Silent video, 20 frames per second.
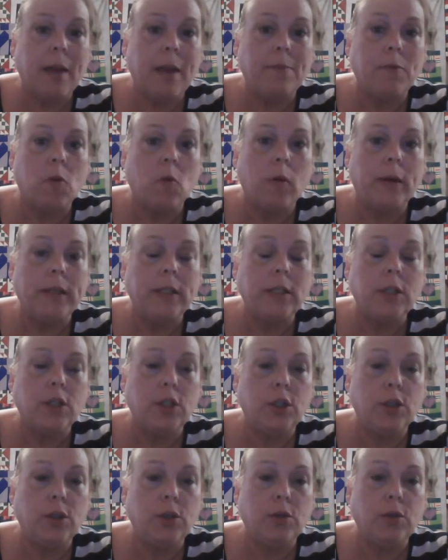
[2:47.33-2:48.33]
I'm going
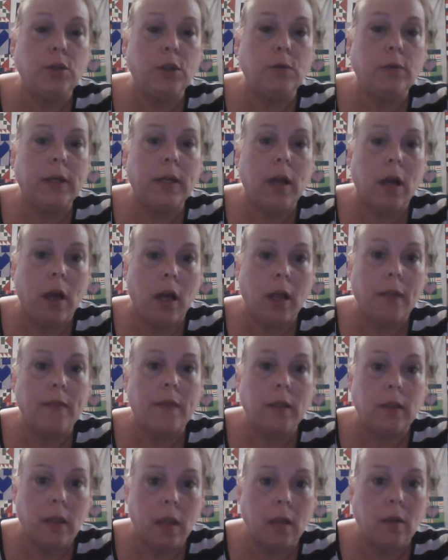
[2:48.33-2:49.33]
to do it on
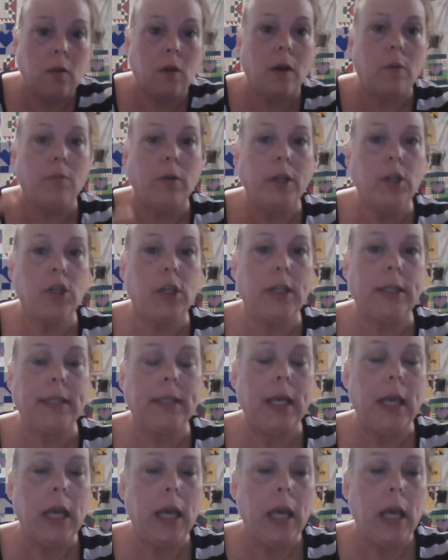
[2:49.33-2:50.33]
the long arm, which is